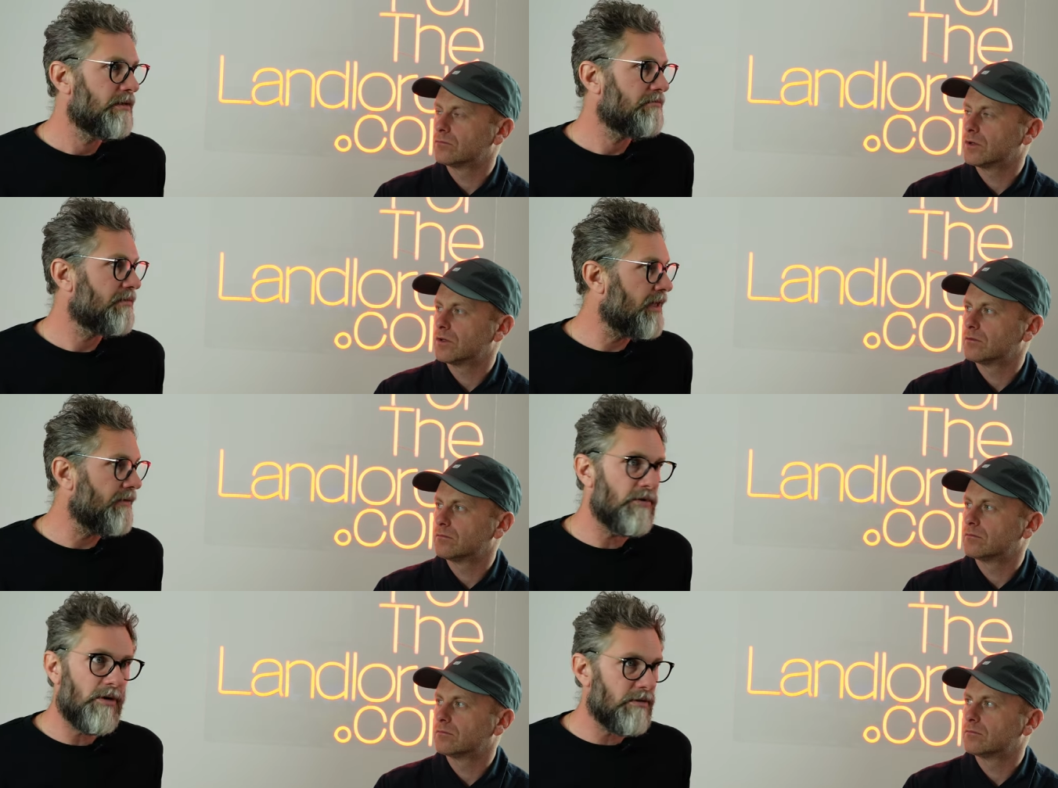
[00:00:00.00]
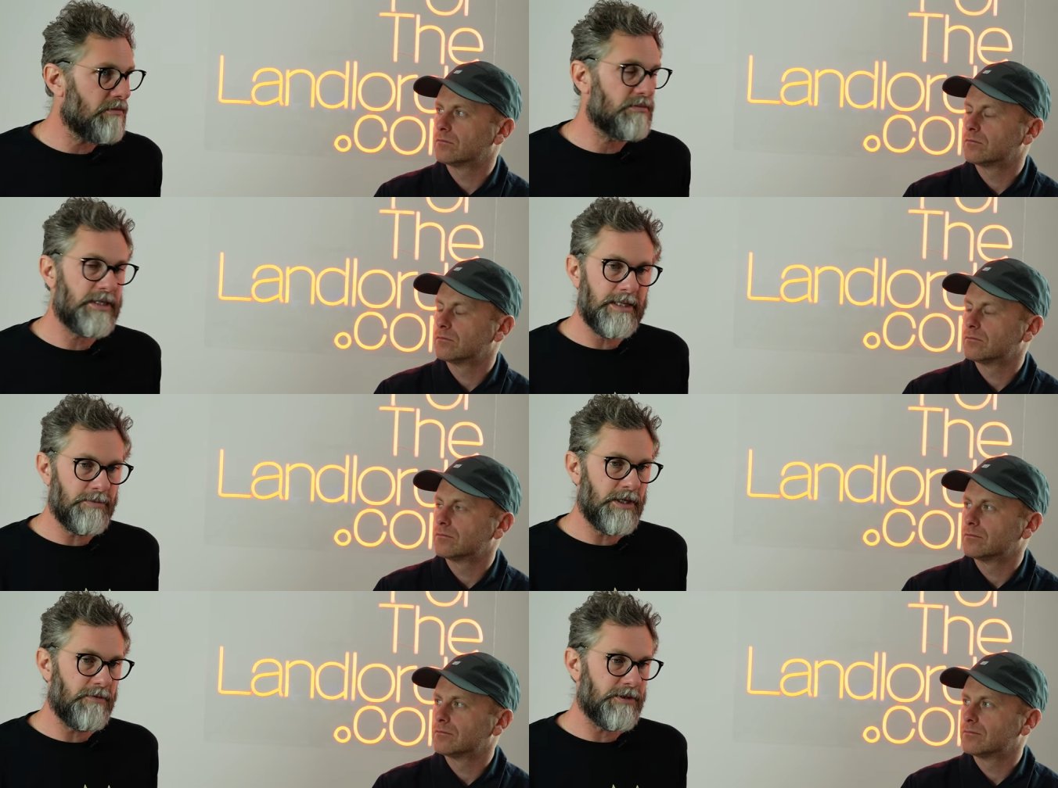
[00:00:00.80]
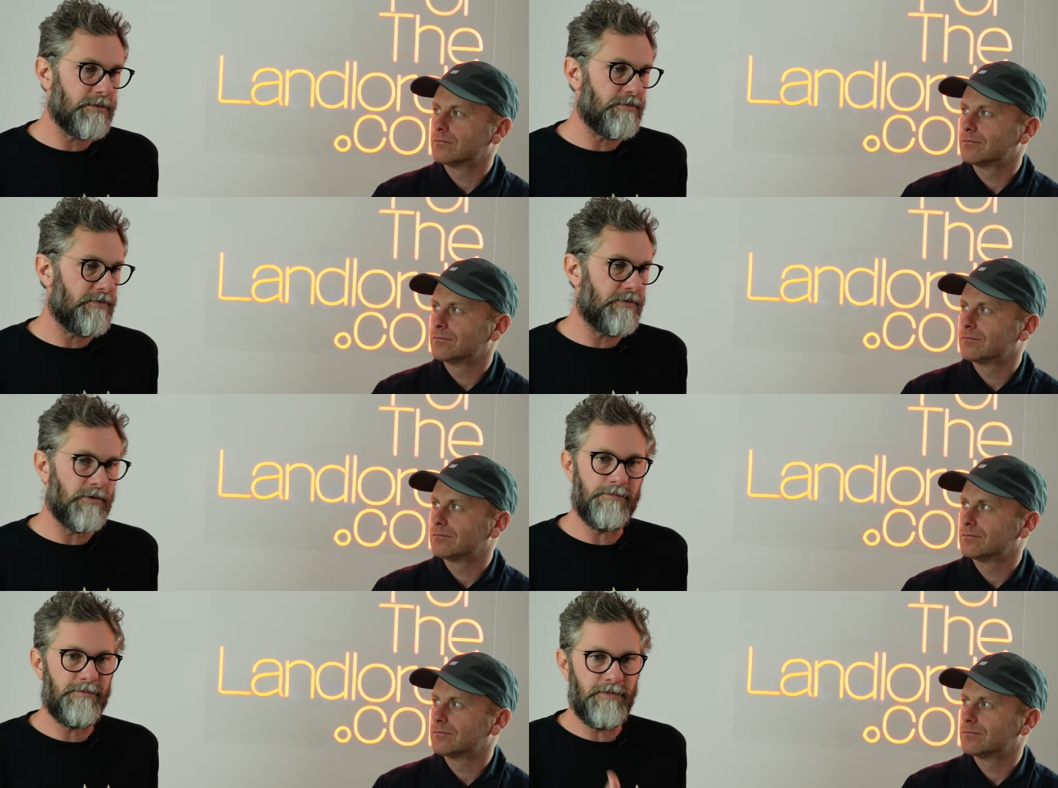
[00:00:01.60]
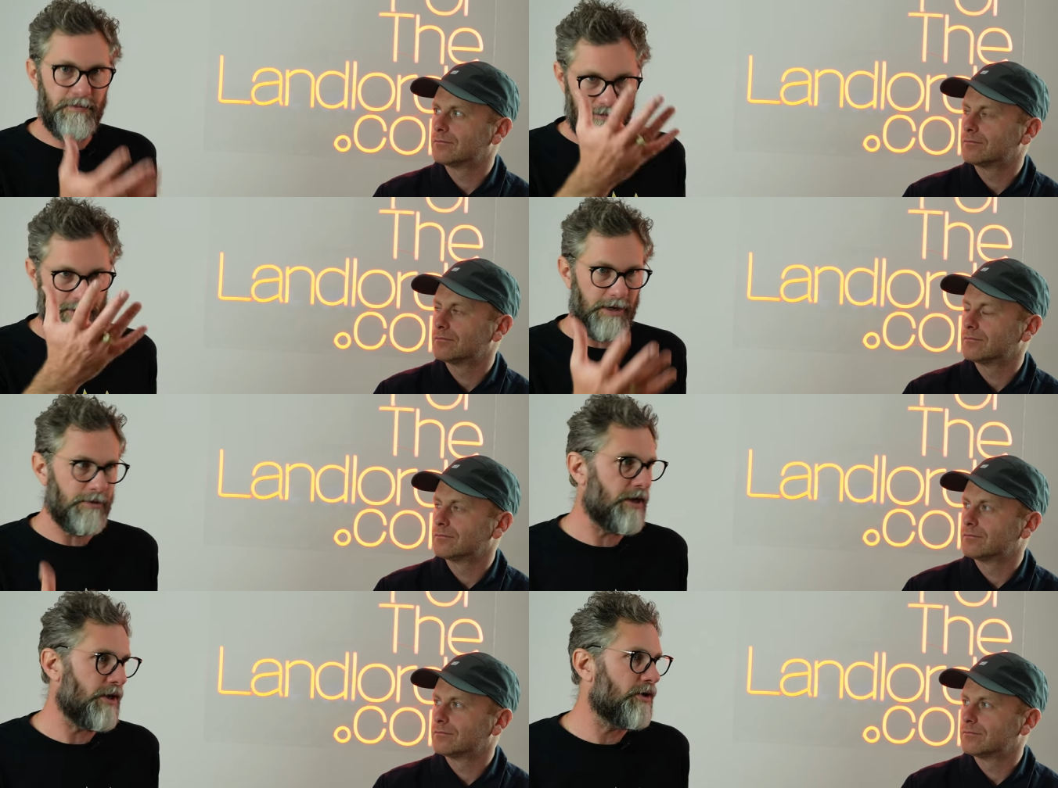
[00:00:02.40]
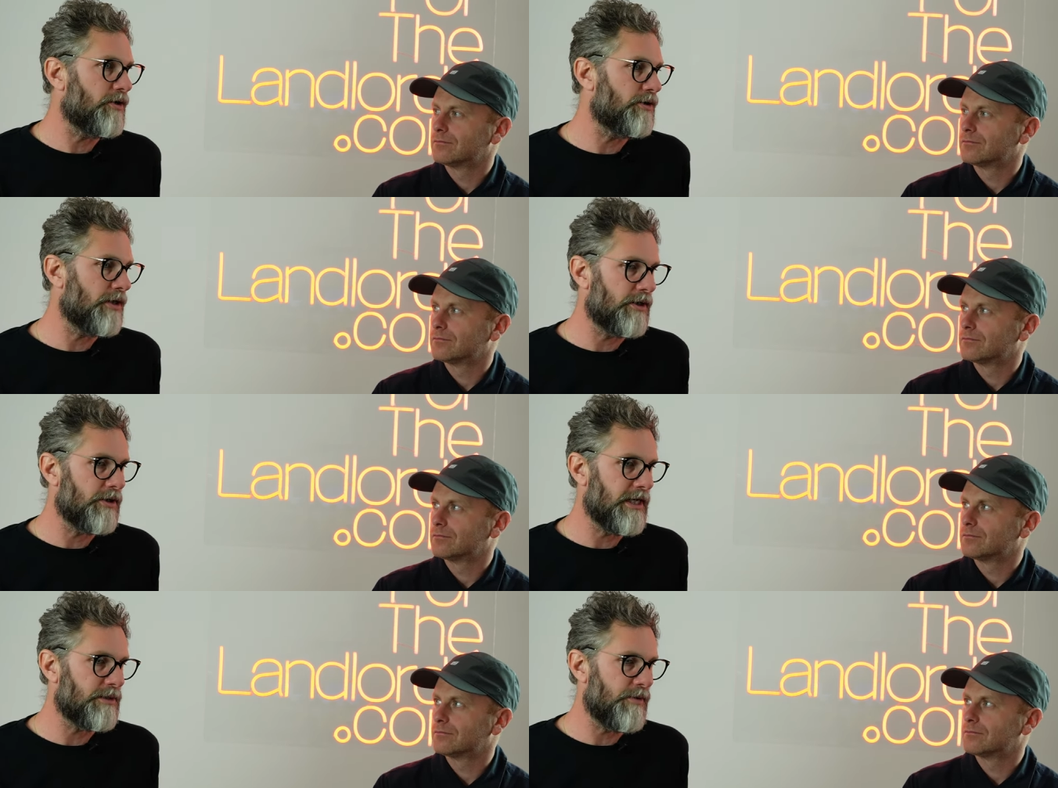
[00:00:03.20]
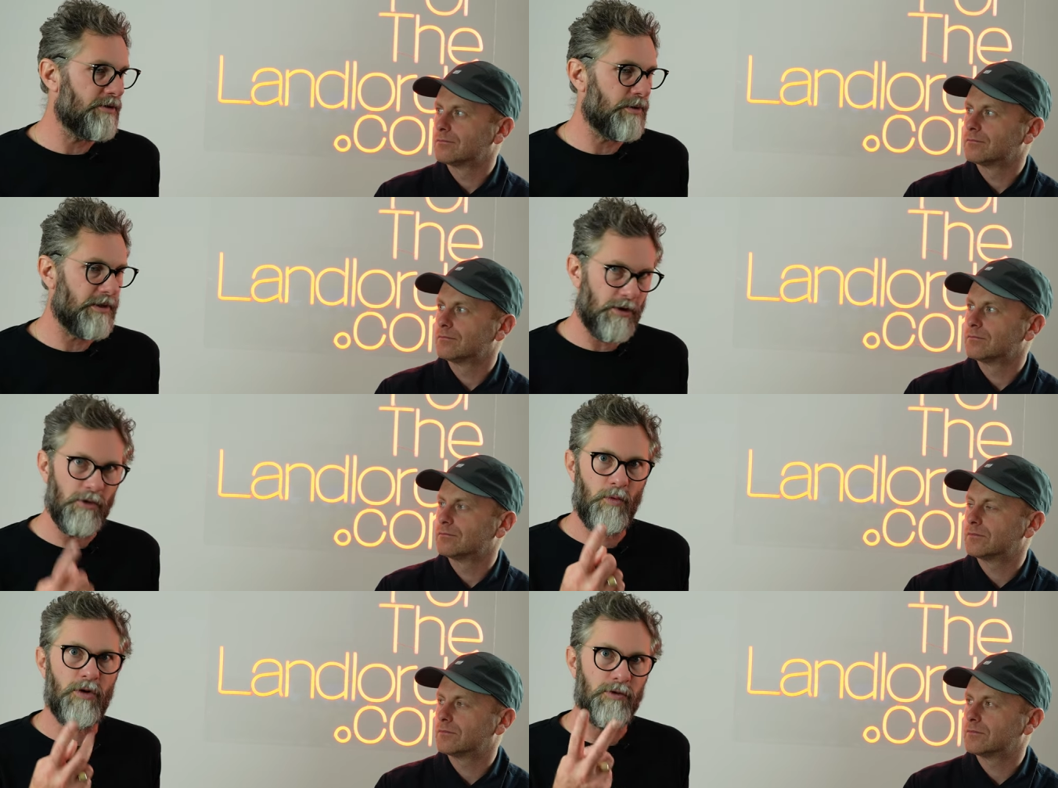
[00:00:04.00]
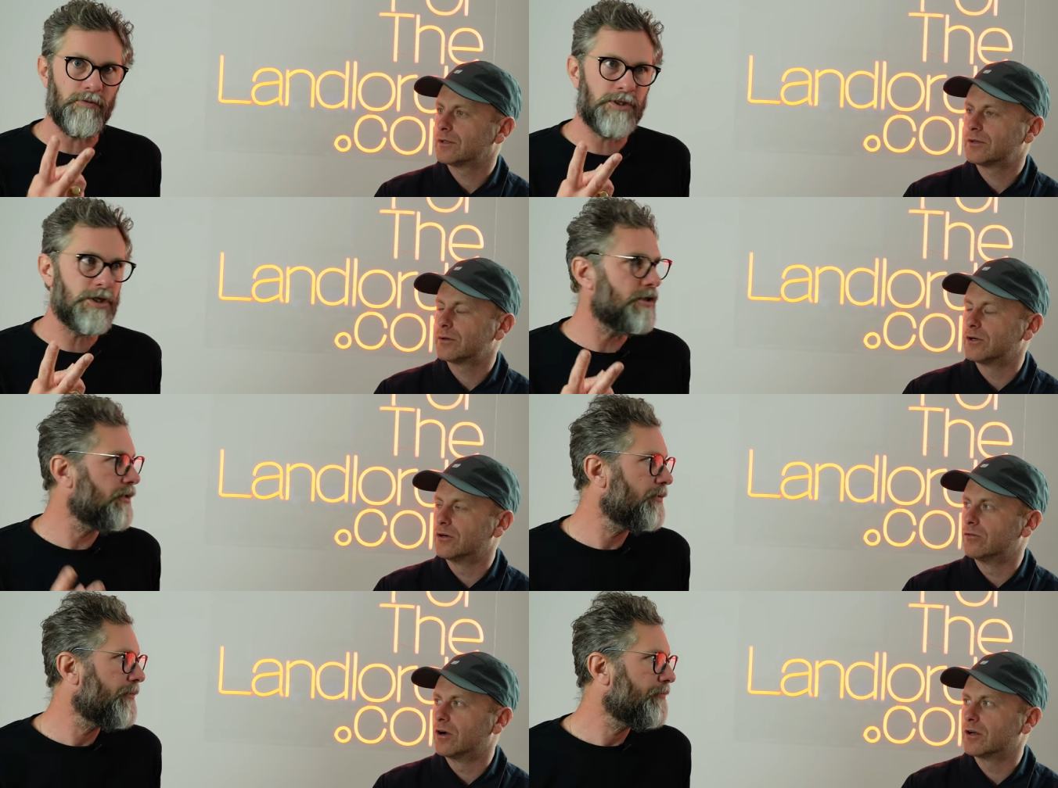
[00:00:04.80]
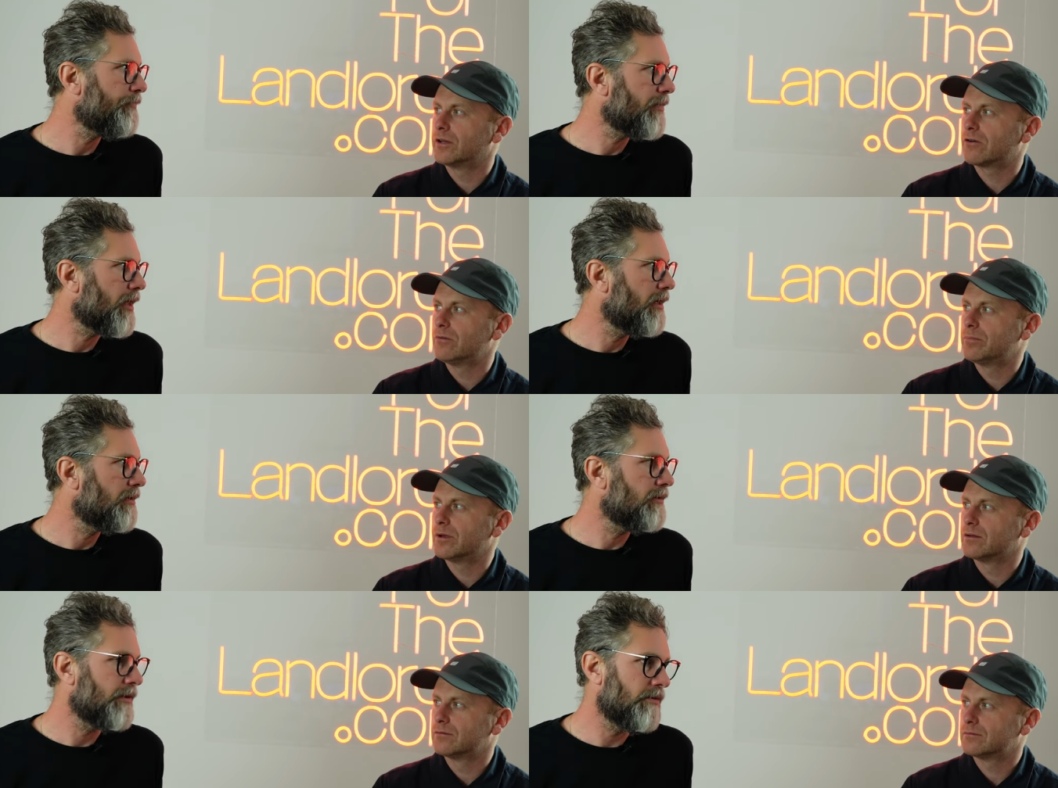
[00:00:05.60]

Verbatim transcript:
Speaker 1: Yeah. They've not set themselves up for, you know, a good experience where they've got the one or the two. They're doing it all wrong and they're grumpy.